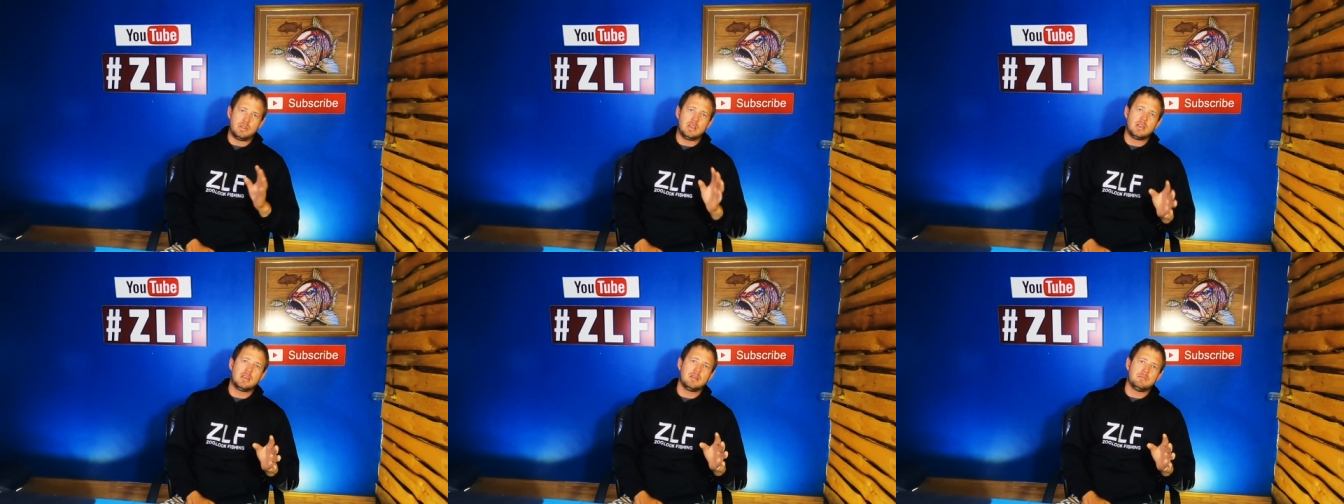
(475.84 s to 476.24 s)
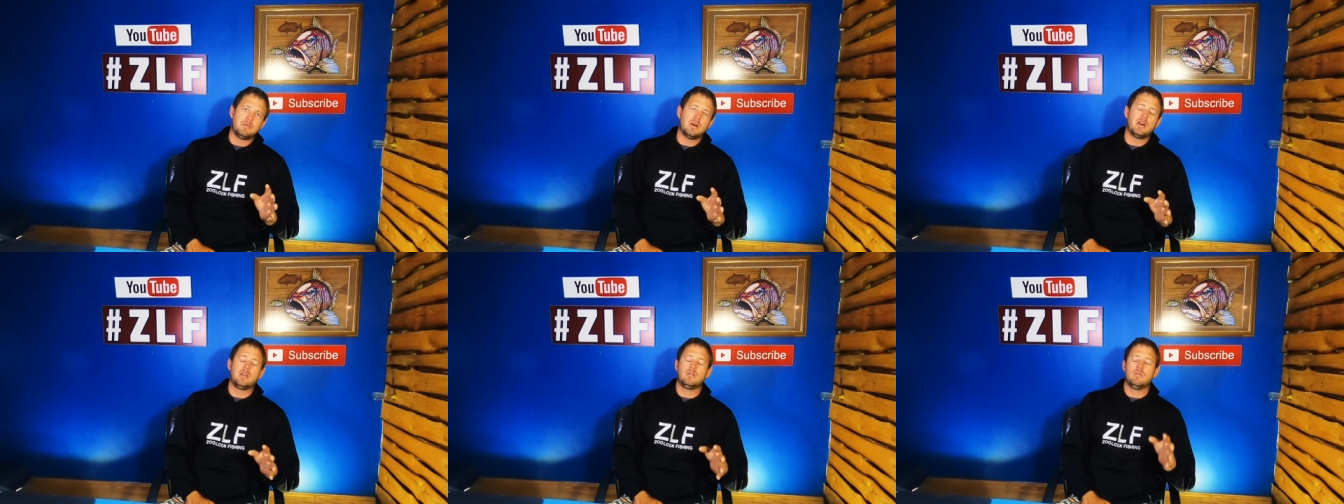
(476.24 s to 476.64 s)
thinking of
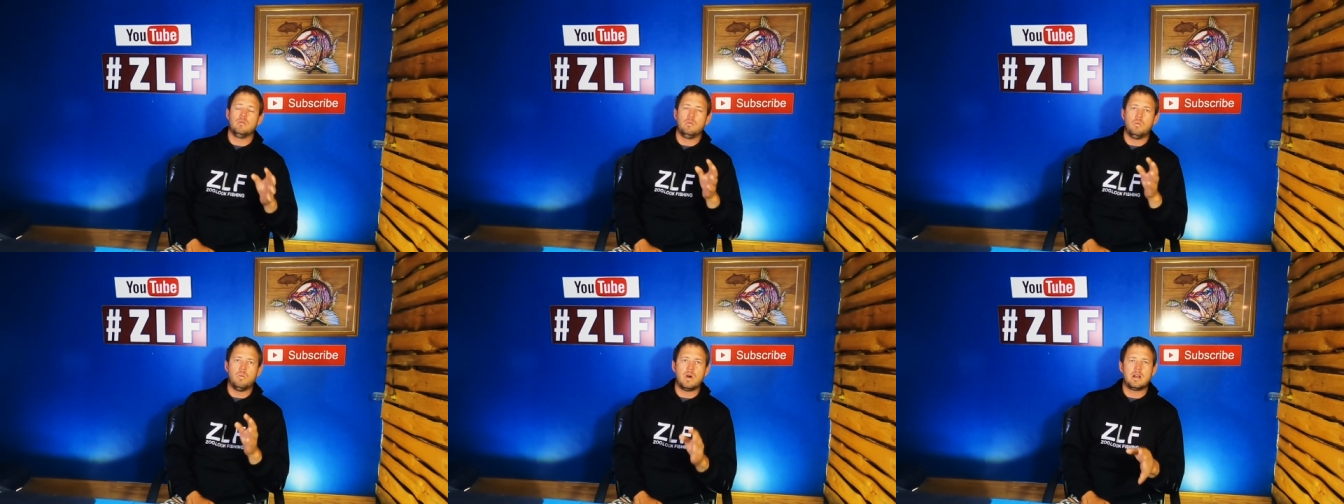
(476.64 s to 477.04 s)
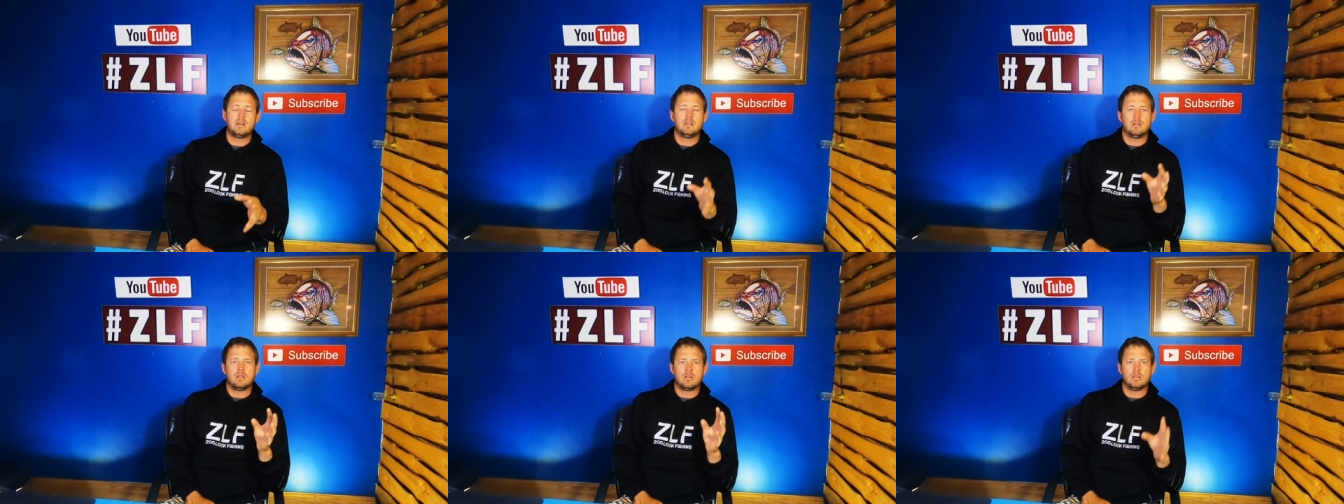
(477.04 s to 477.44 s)
buying
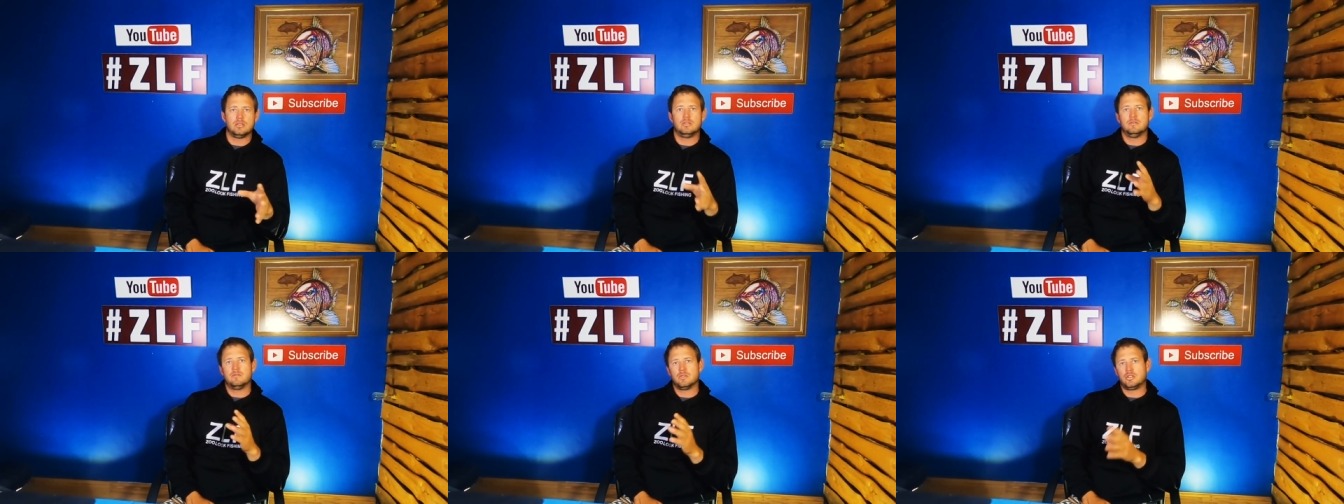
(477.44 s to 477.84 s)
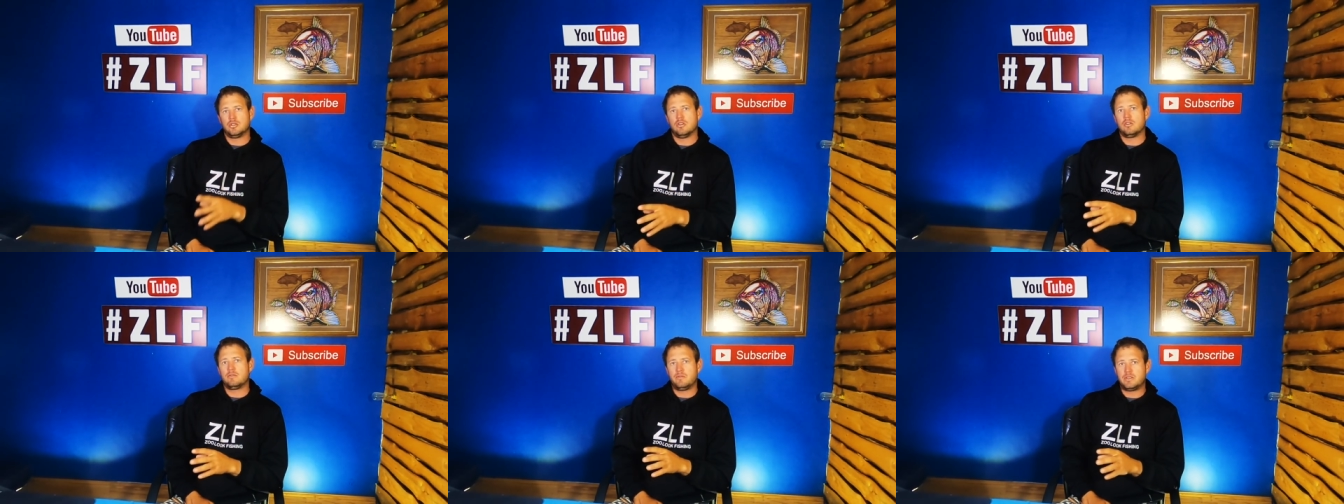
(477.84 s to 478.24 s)
one rod for
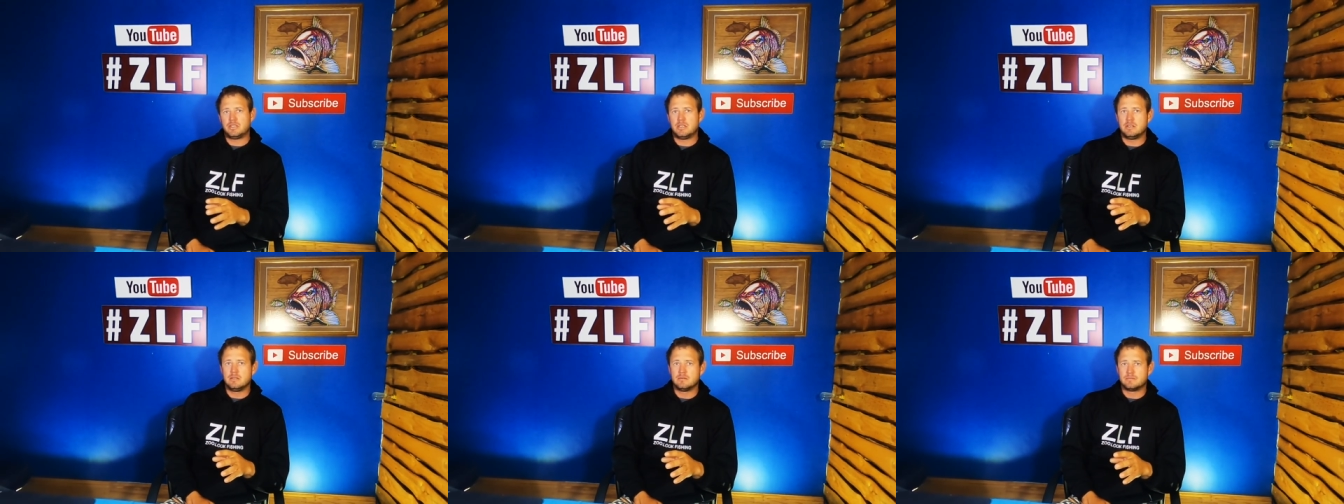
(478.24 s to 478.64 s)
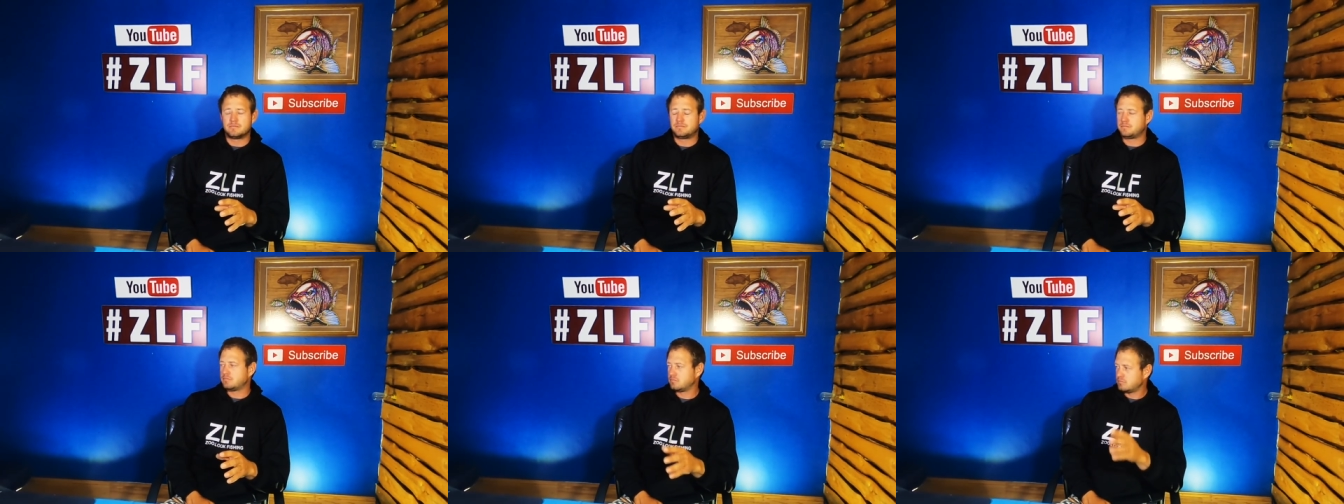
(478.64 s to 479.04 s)
shark fishing,
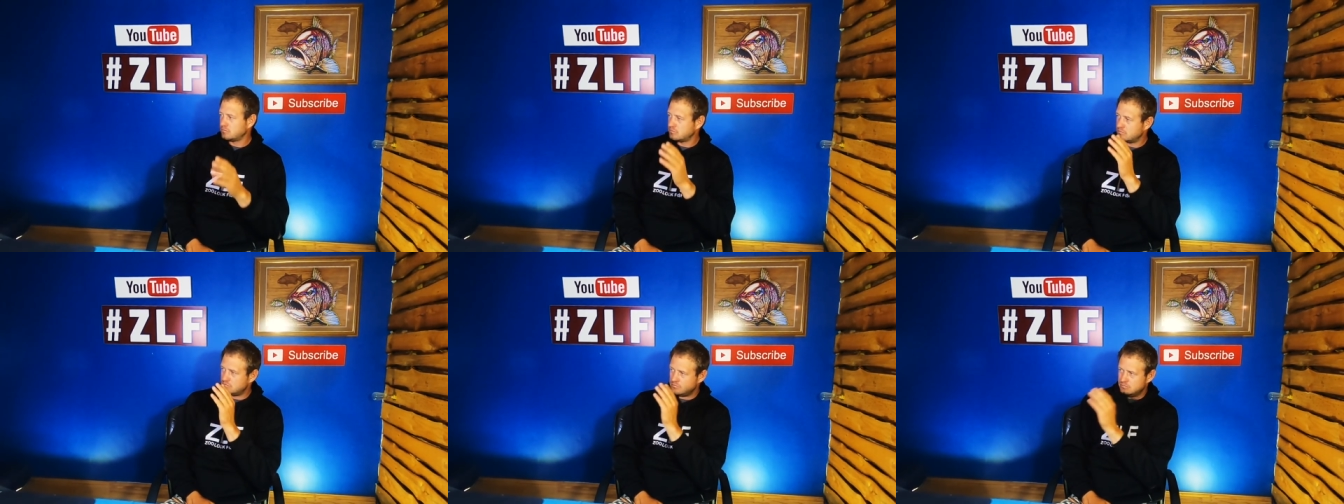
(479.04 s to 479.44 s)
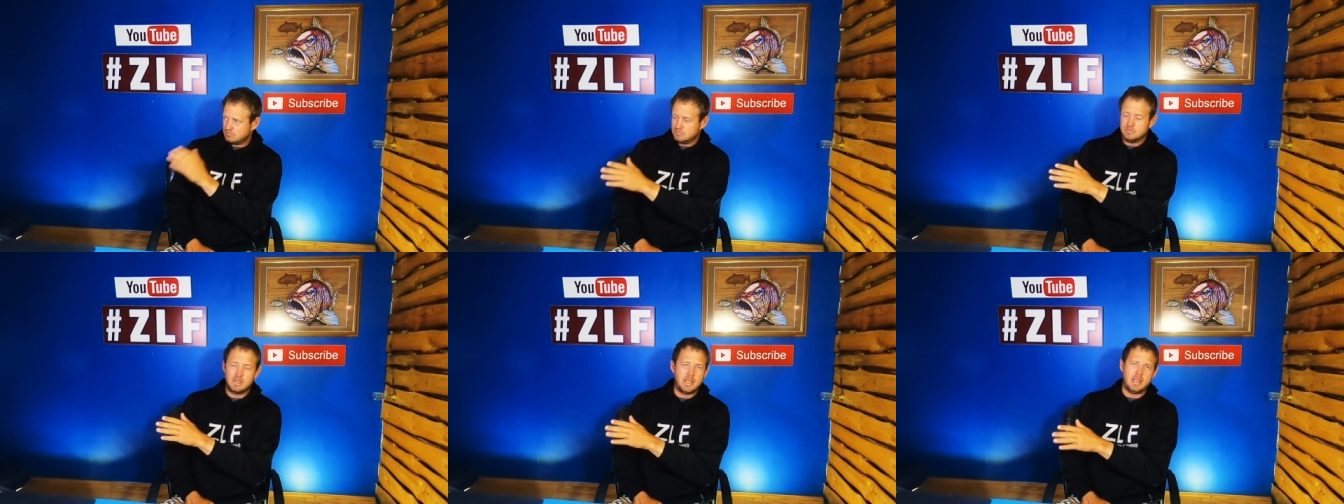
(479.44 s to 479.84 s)

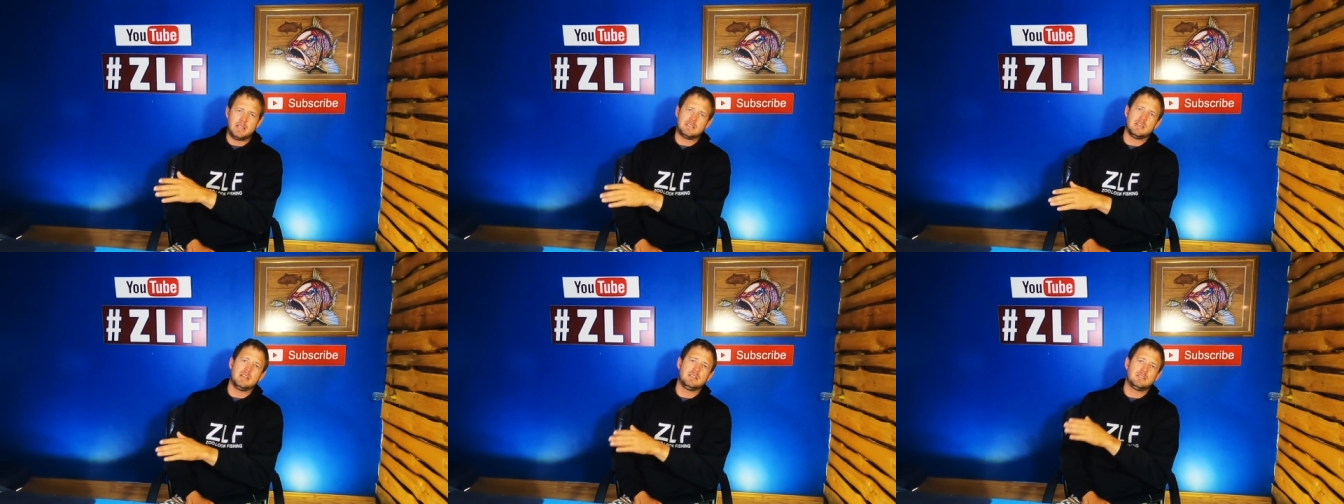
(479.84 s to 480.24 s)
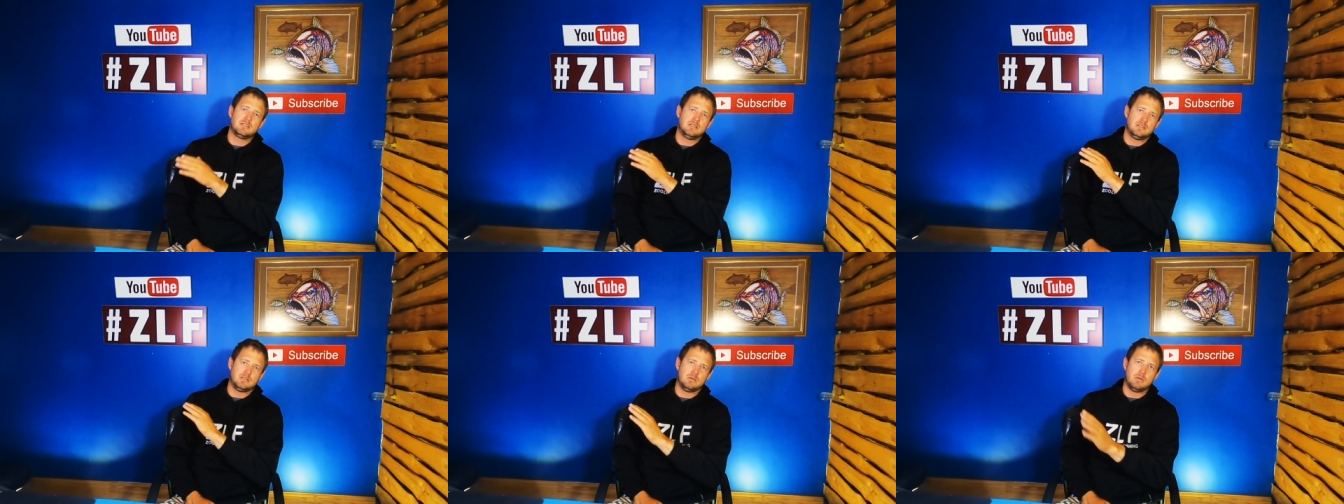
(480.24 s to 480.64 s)
the XH is the